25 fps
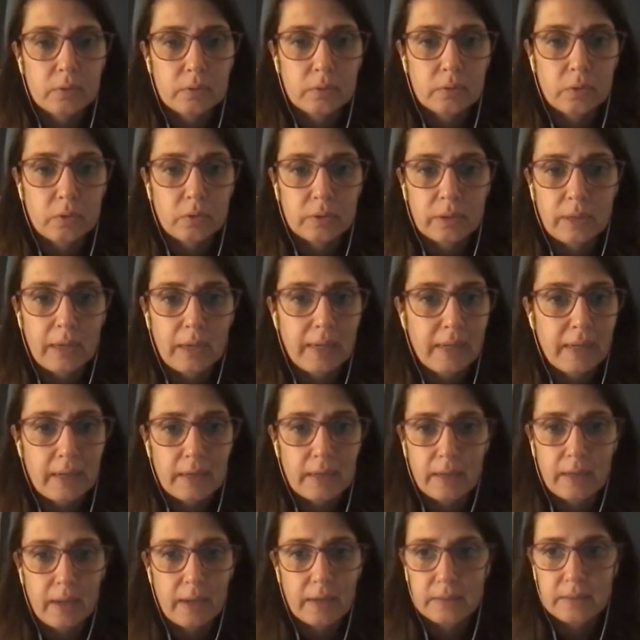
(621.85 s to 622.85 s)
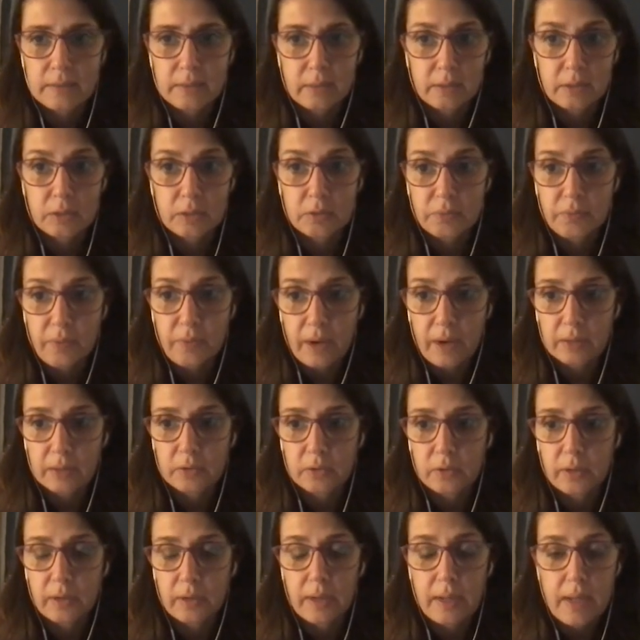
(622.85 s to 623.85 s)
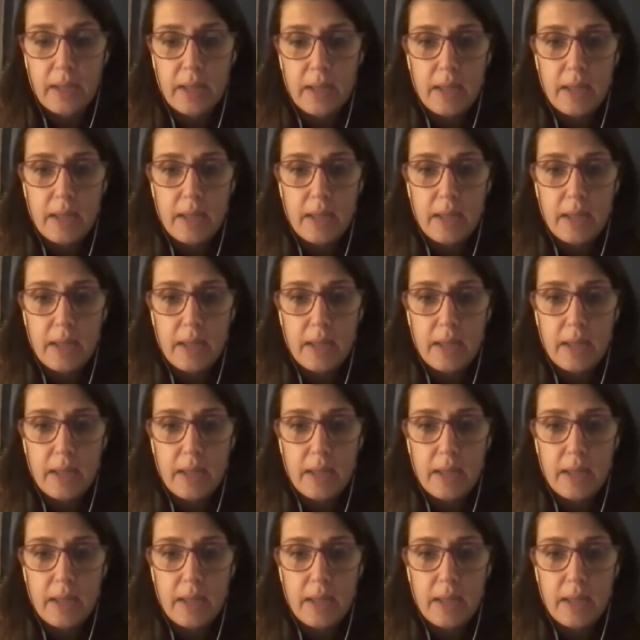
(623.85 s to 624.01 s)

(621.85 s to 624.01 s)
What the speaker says: totally unsatisfactory.